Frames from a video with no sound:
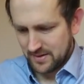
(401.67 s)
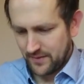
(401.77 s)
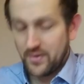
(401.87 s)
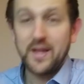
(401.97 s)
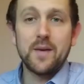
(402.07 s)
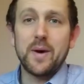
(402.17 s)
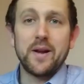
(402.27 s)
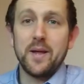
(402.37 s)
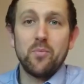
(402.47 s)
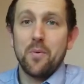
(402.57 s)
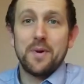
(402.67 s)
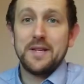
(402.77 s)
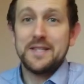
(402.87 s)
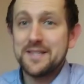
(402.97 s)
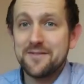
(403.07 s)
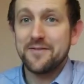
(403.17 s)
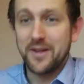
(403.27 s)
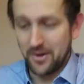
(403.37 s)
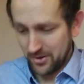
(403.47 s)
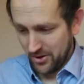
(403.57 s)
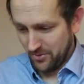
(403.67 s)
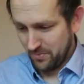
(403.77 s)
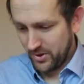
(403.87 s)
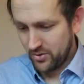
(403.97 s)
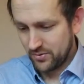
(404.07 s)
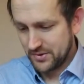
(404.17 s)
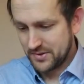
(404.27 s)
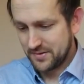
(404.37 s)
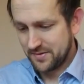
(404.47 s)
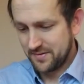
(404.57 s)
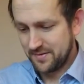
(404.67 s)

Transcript: If you think about it, he probably didn't feel alone because